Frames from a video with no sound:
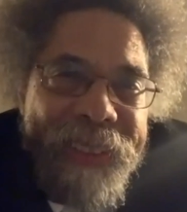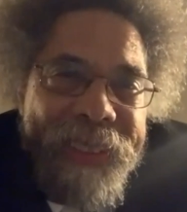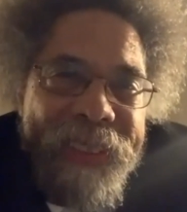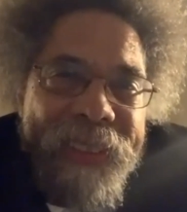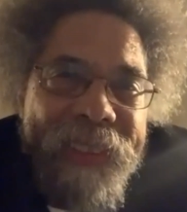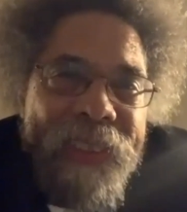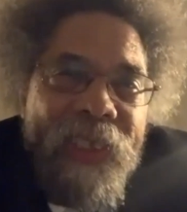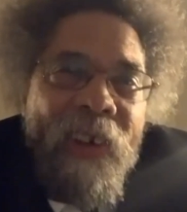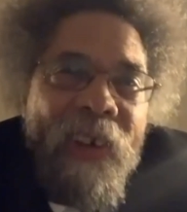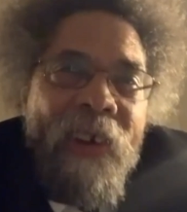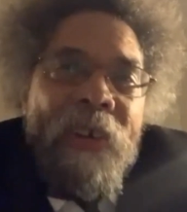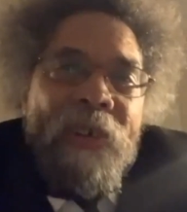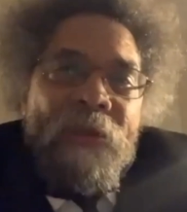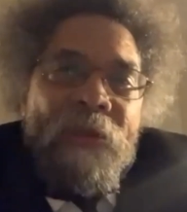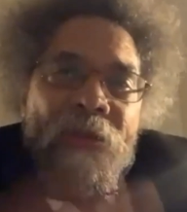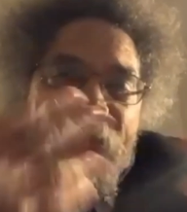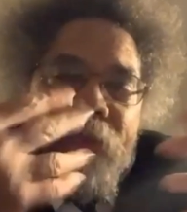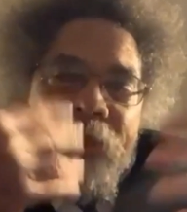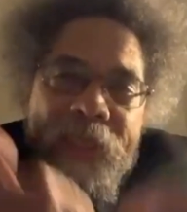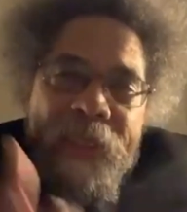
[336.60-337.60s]

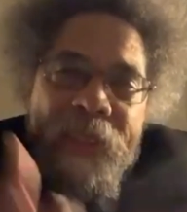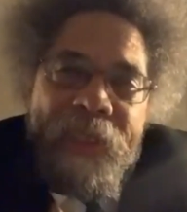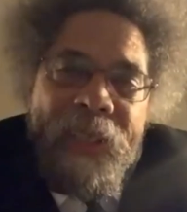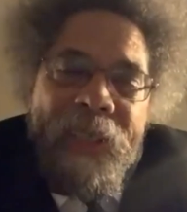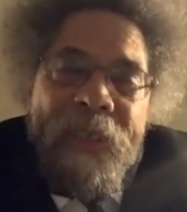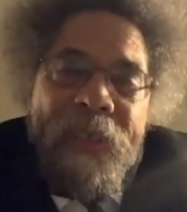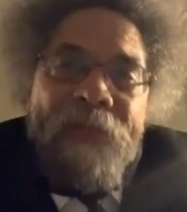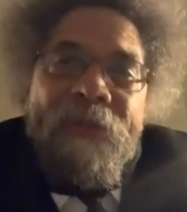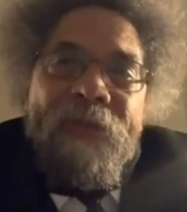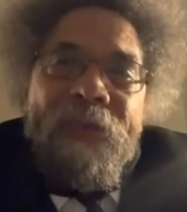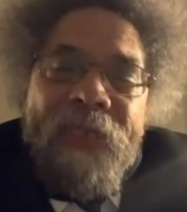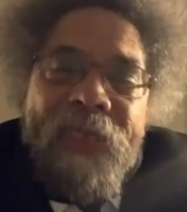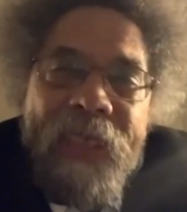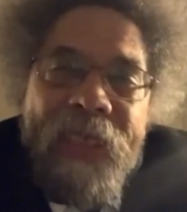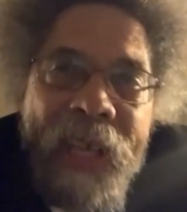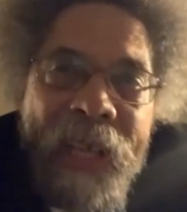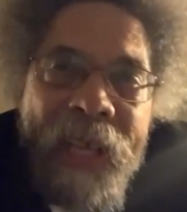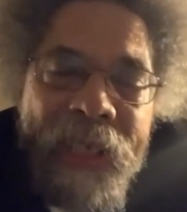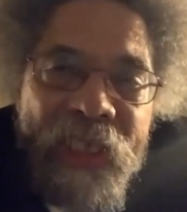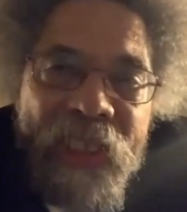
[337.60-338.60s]
starting with the
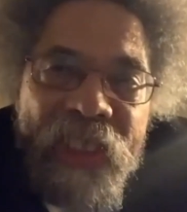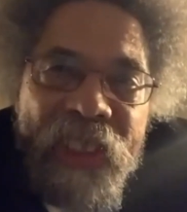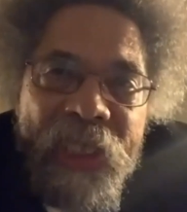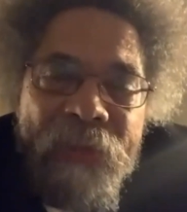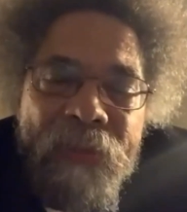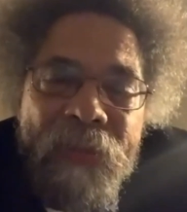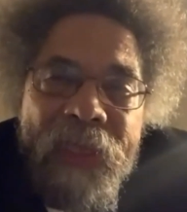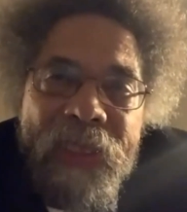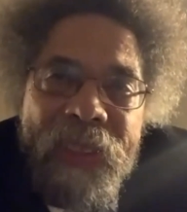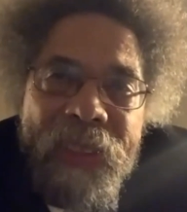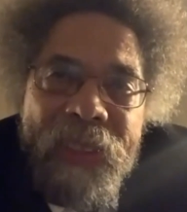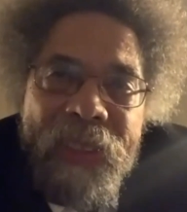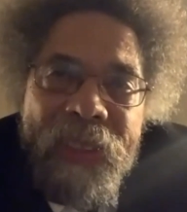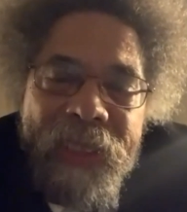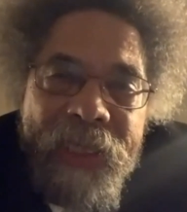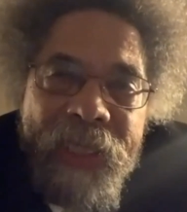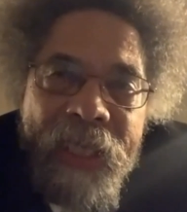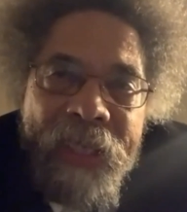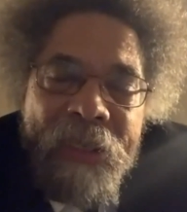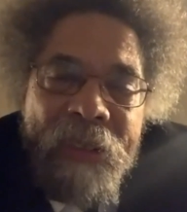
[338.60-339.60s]
scholarship that she's
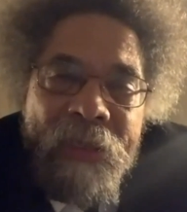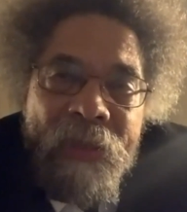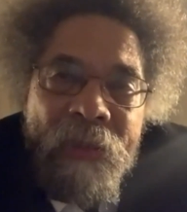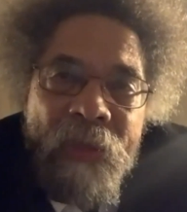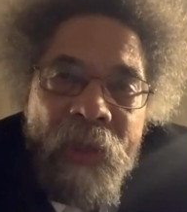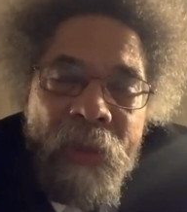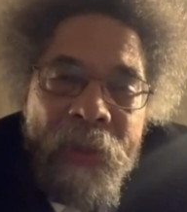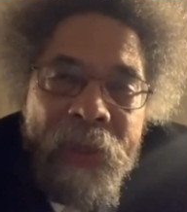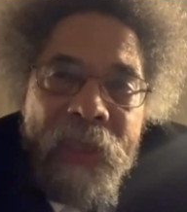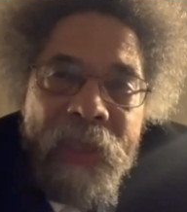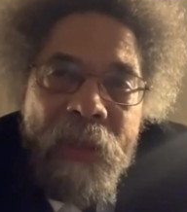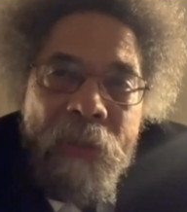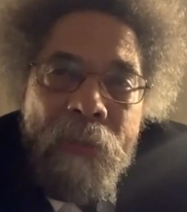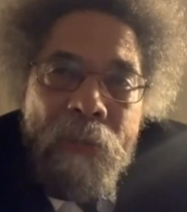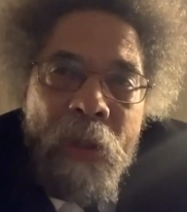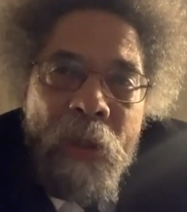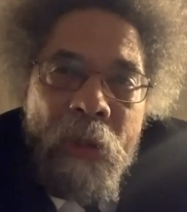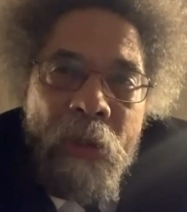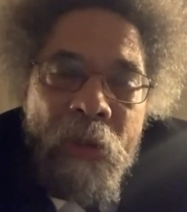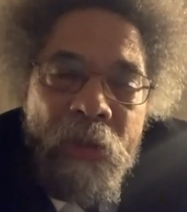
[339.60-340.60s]
done on women's
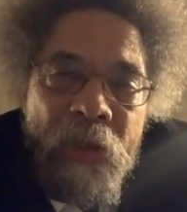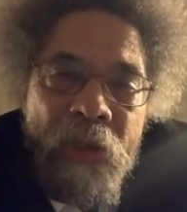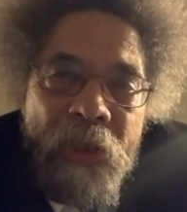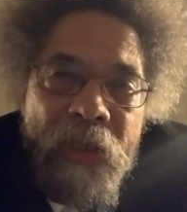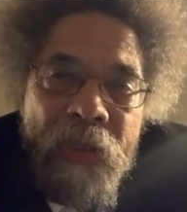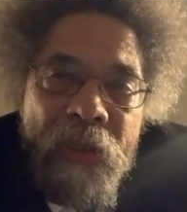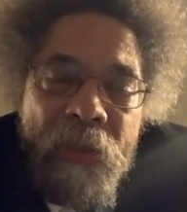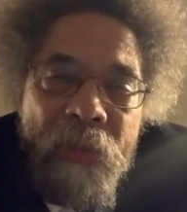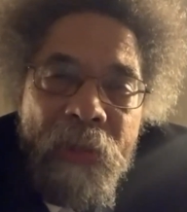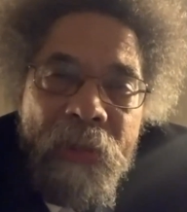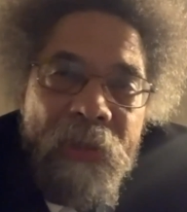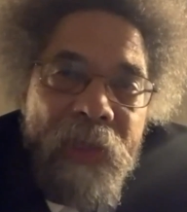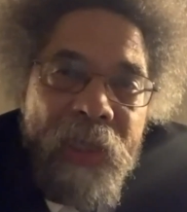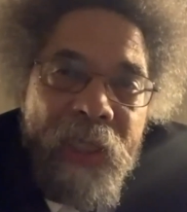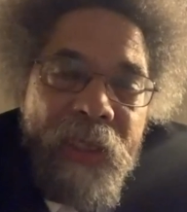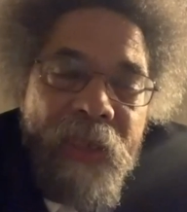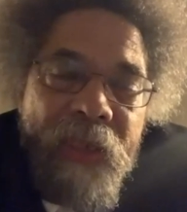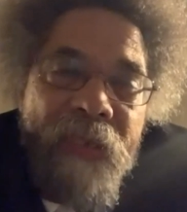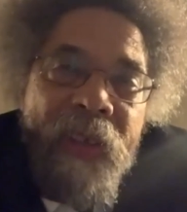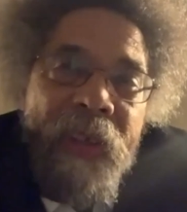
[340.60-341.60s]
composers and
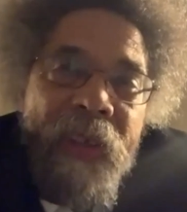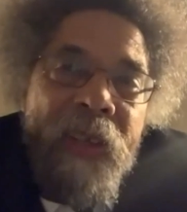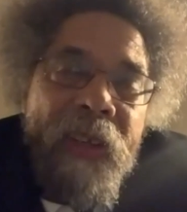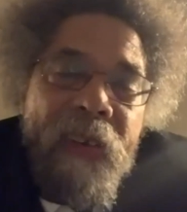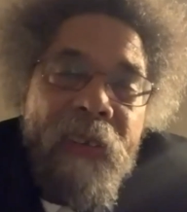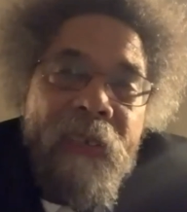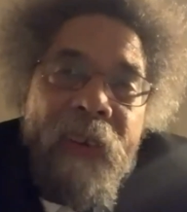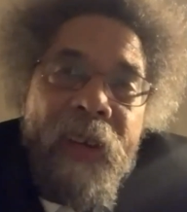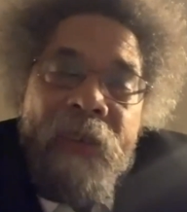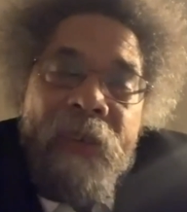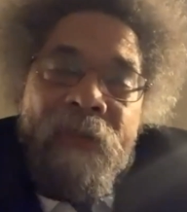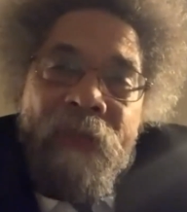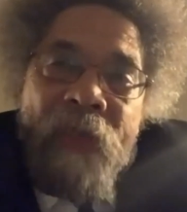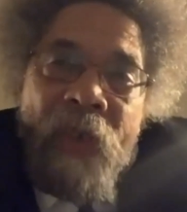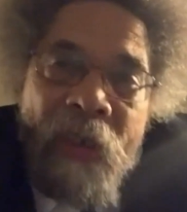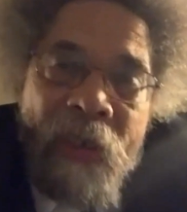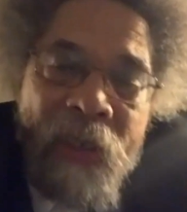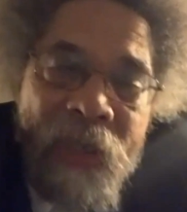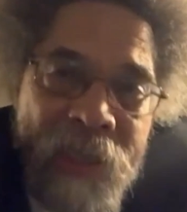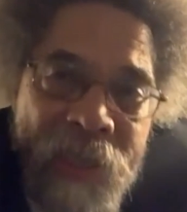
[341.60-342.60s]
Marie
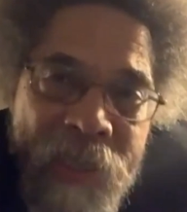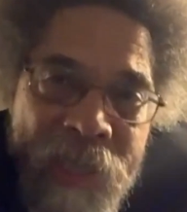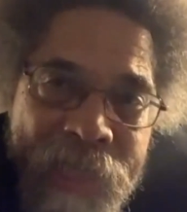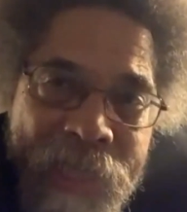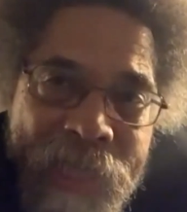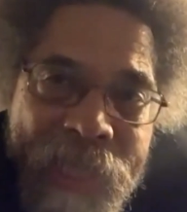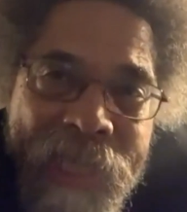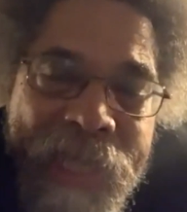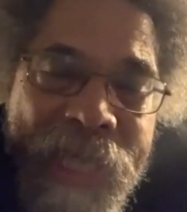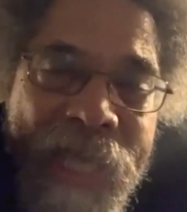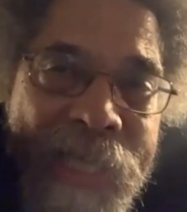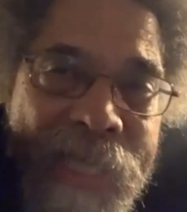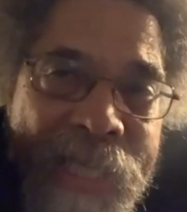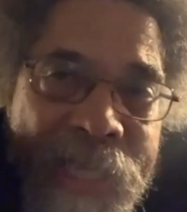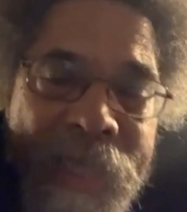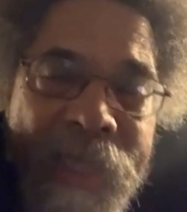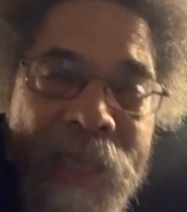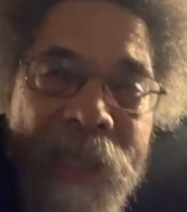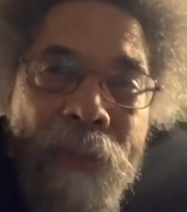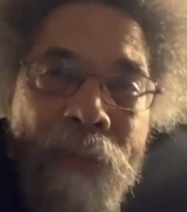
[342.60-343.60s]
Granville, and then
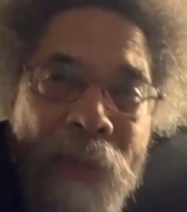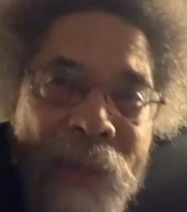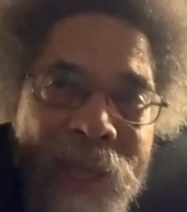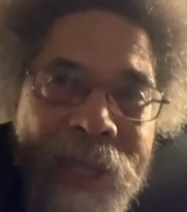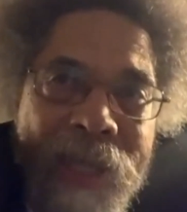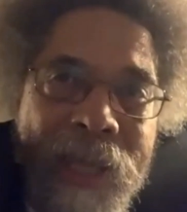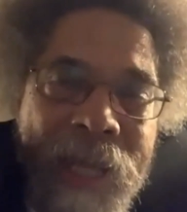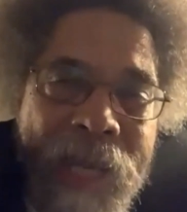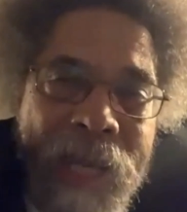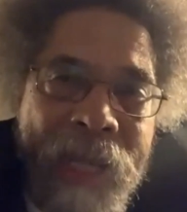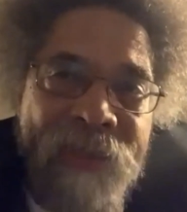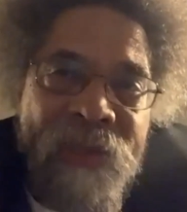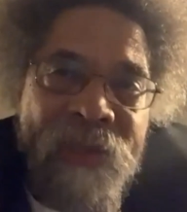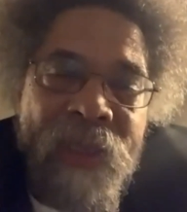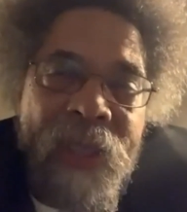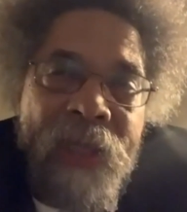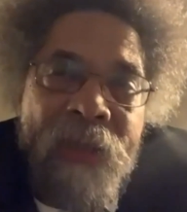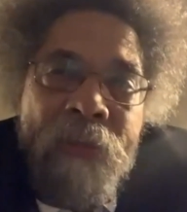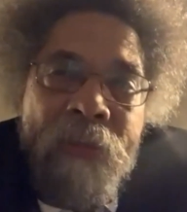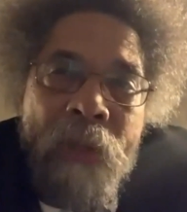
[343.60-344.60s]
connecting it to
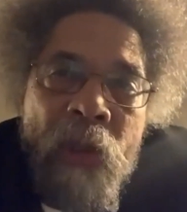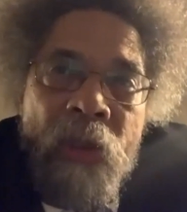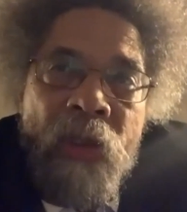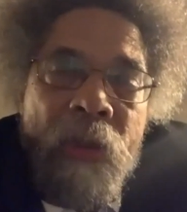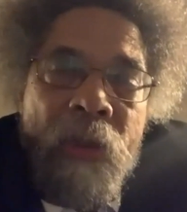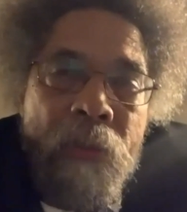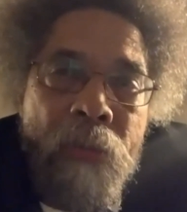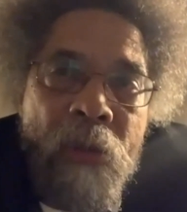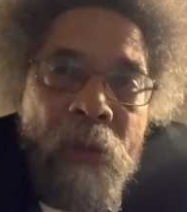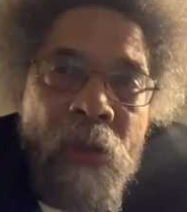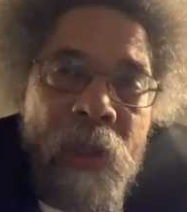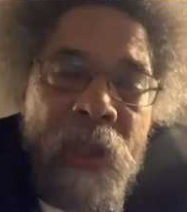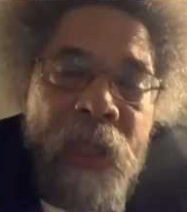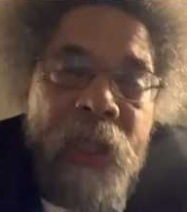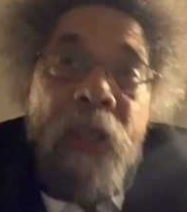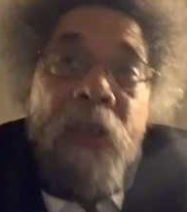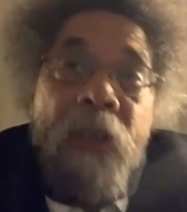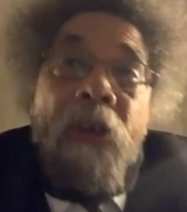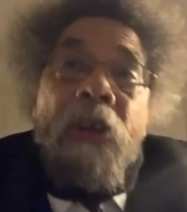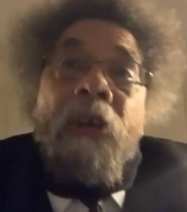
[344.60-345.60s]
pedagogy, and most importantly,
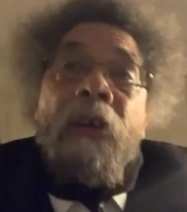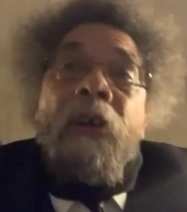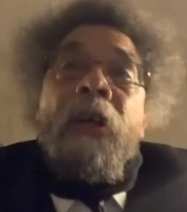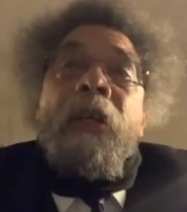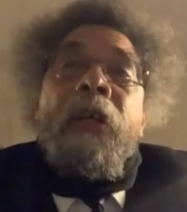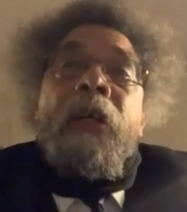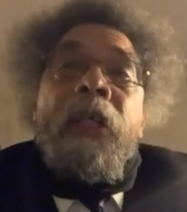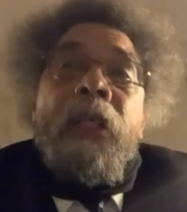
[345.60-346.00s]
in her